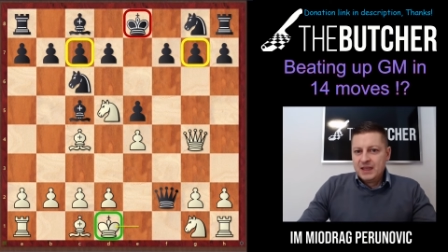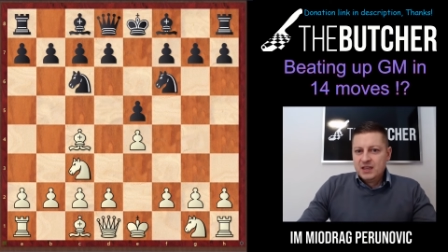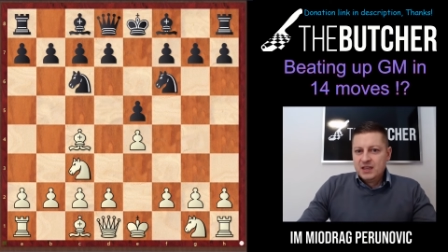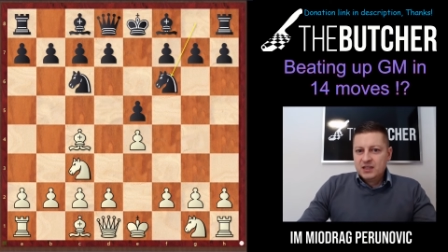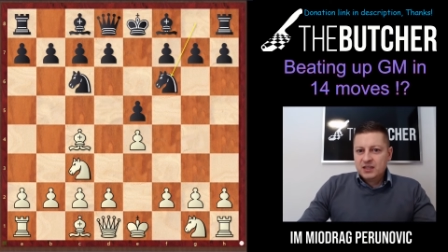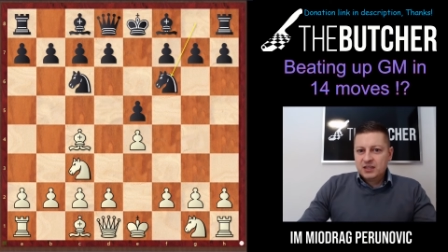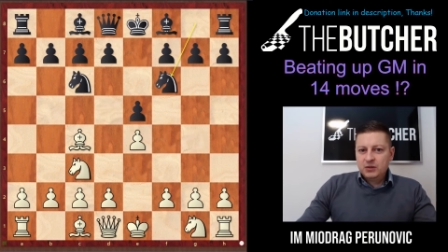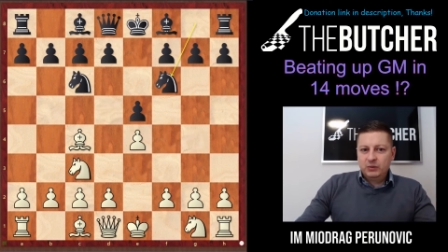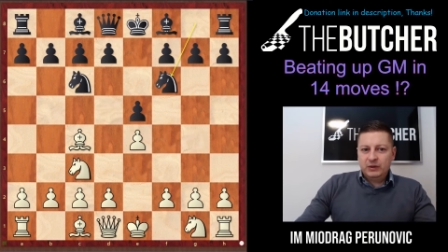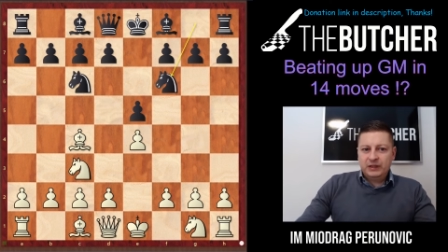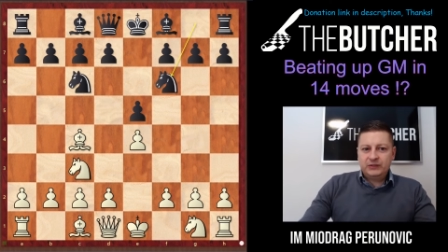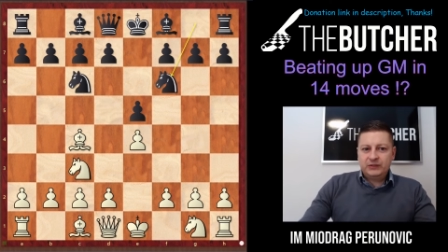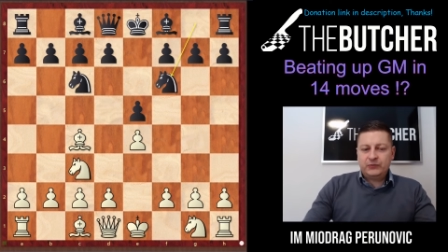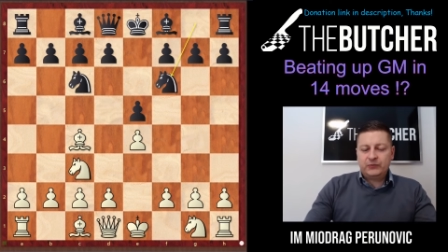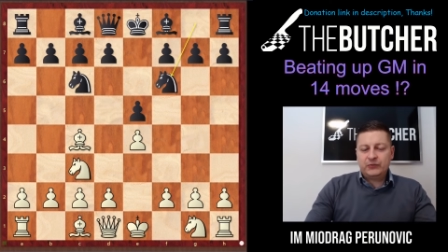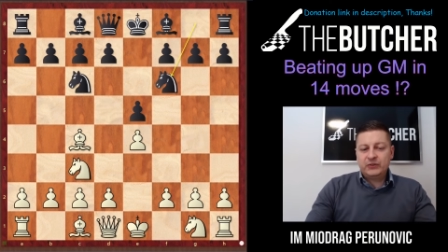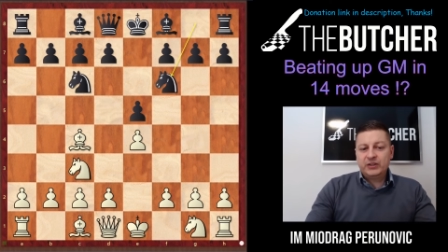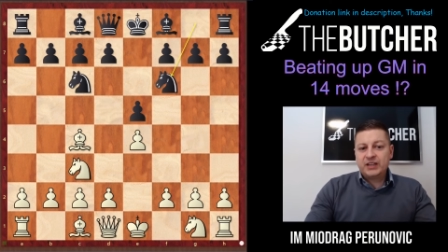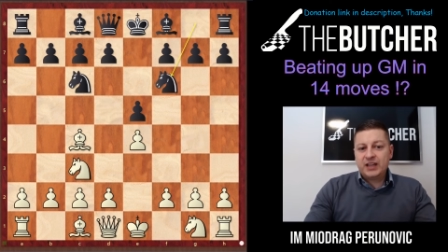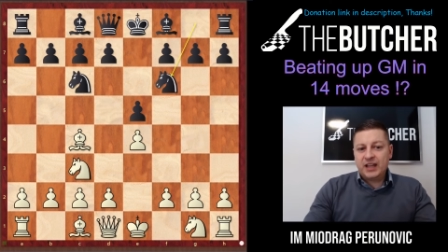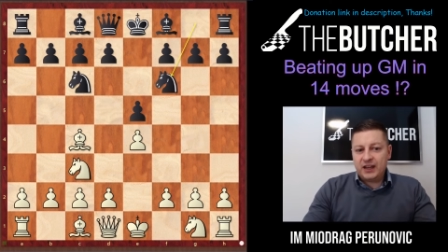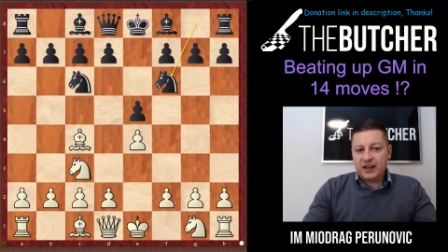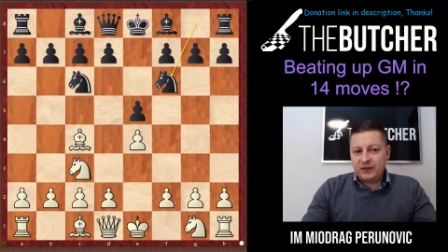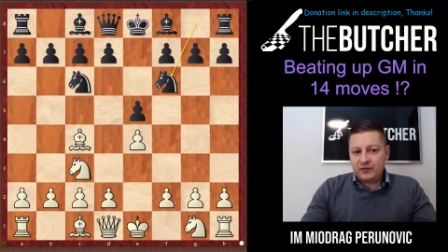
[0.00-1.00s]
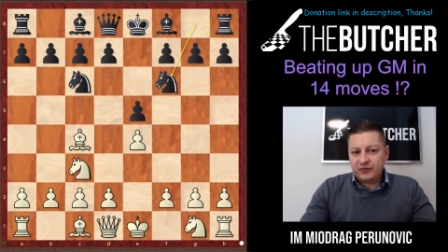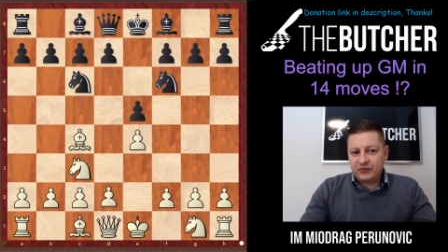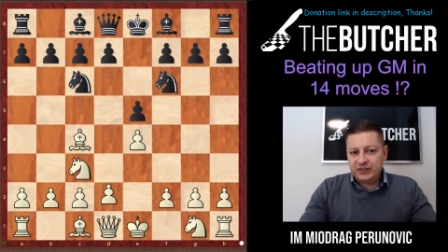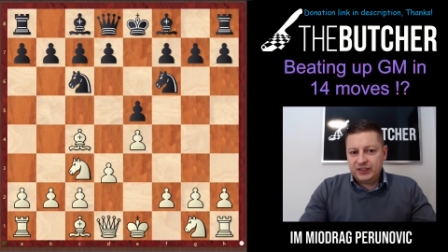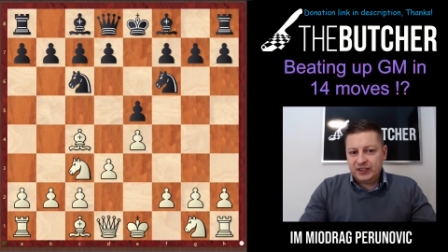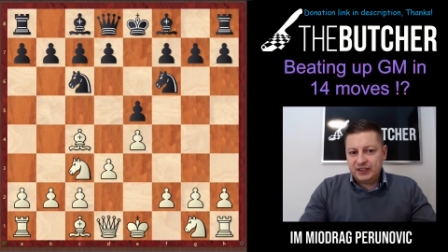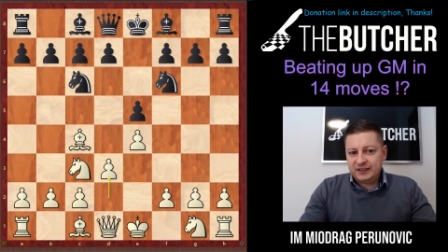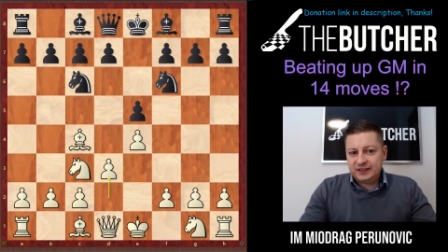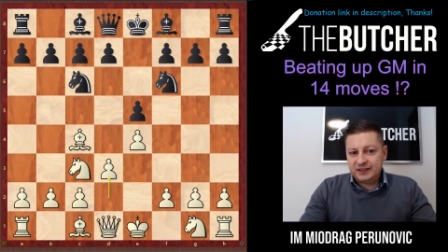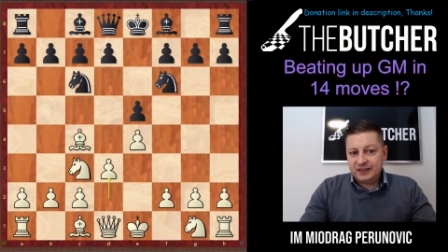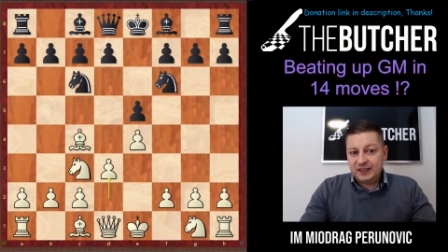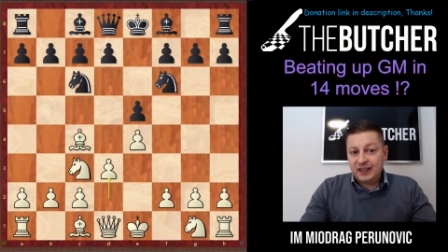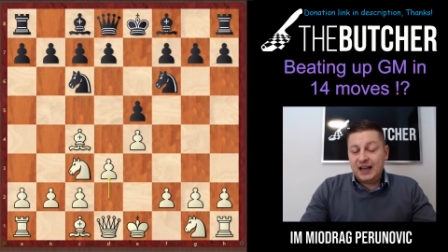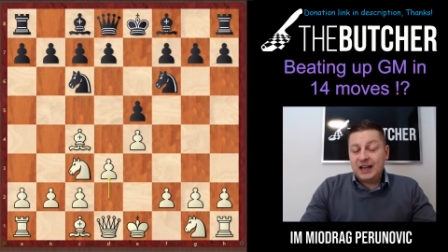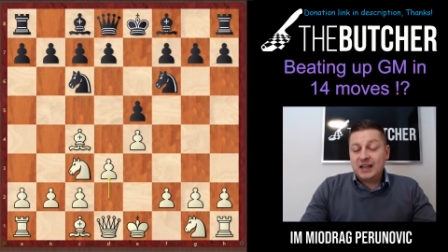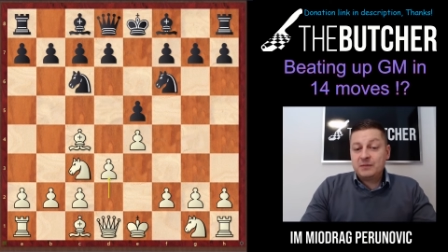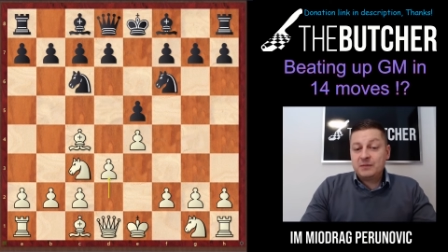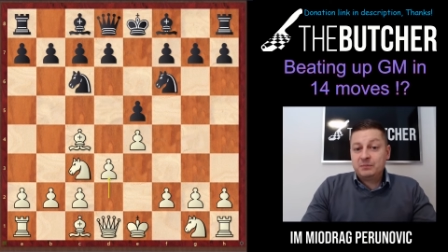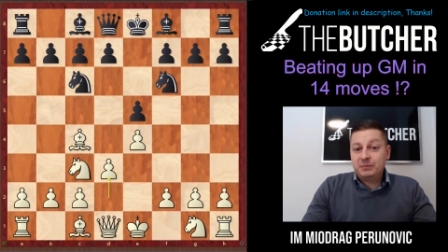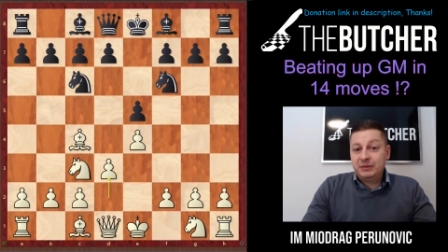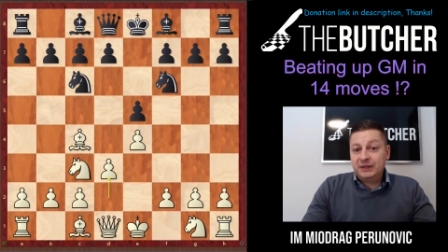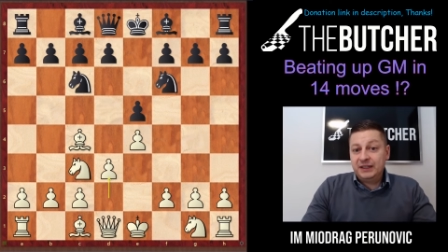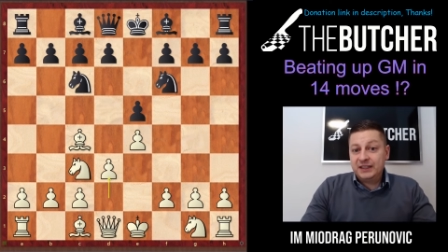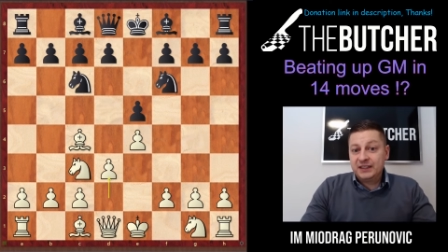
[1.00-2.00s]
he went for knight f6 i
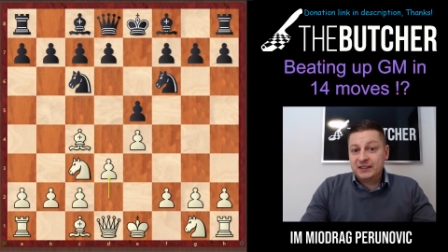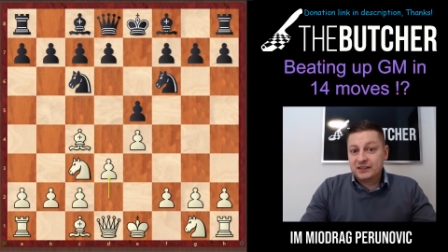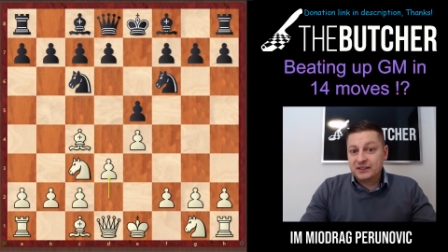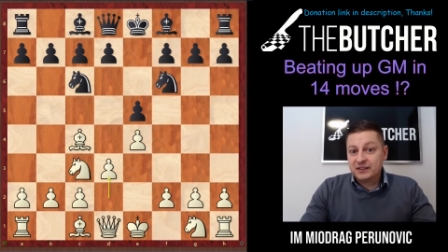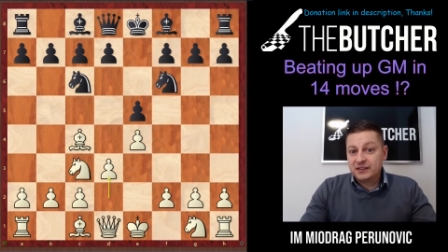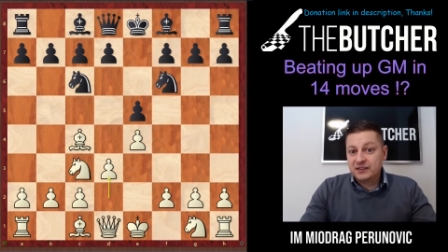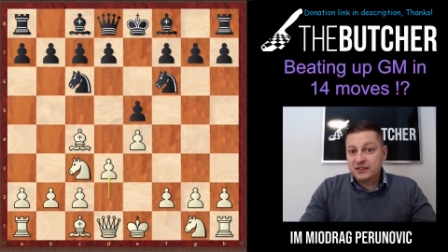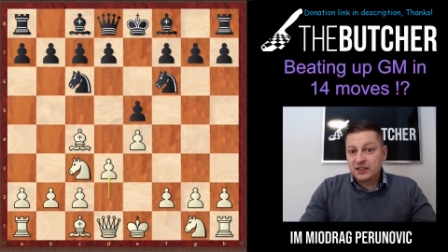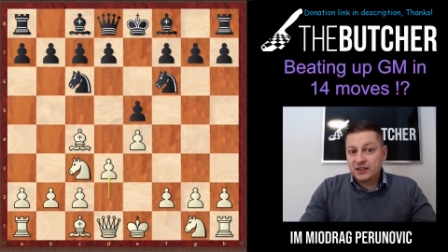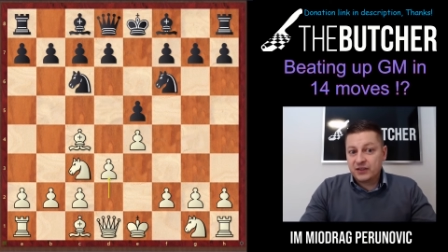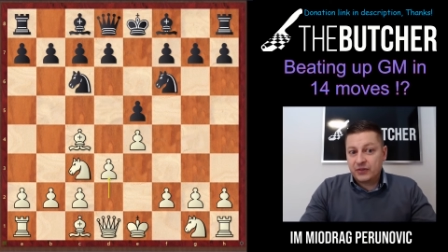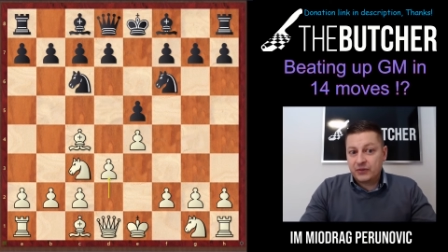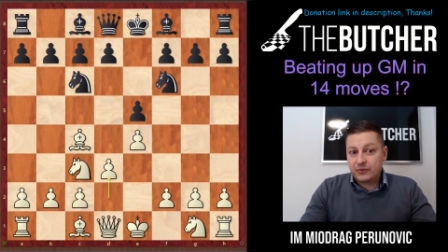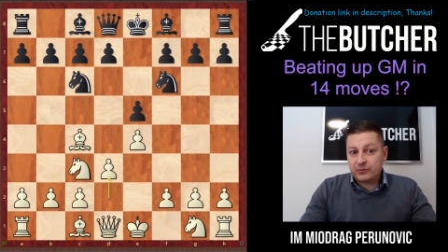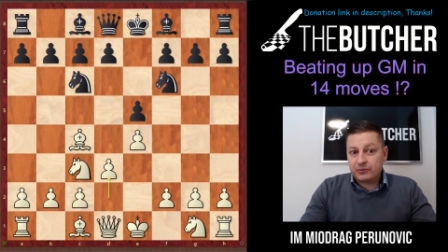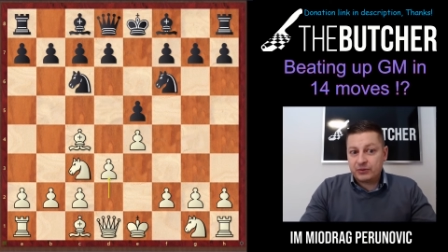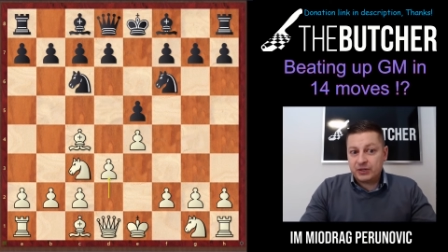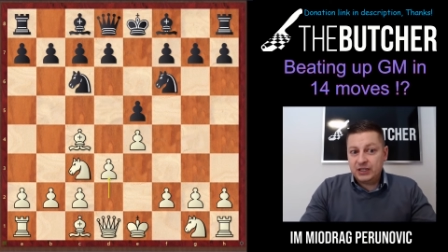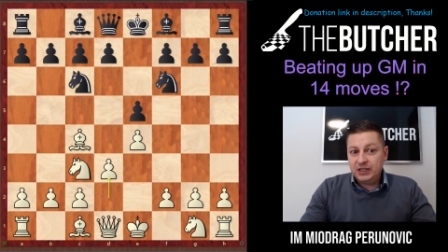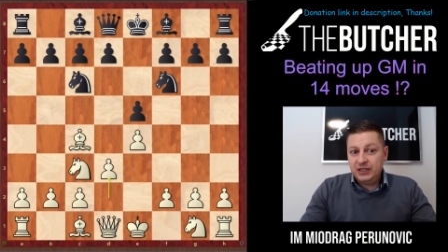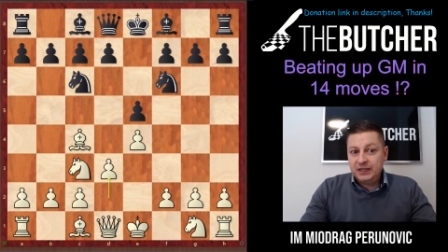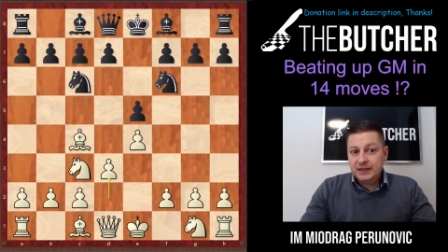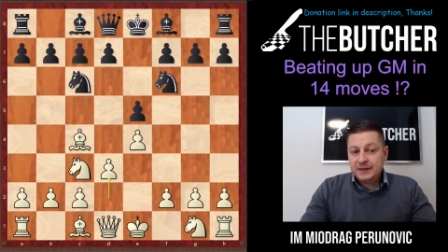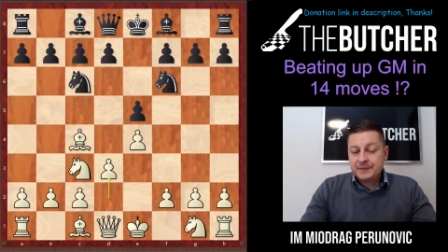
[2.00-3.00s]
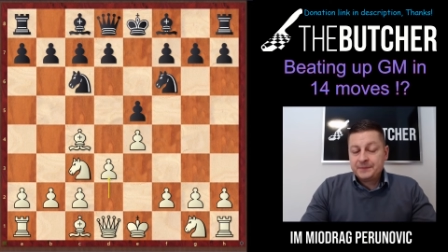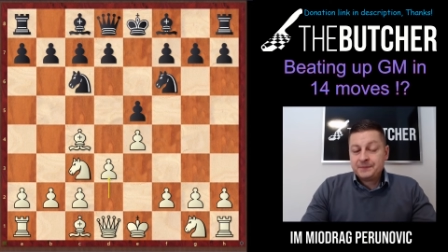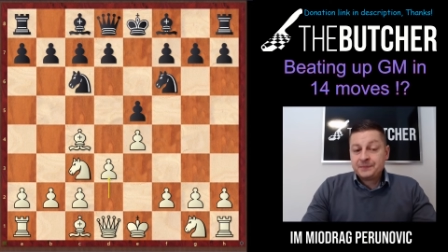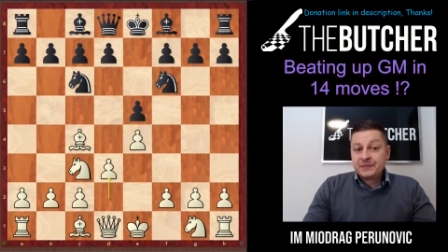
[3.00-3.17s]
played d3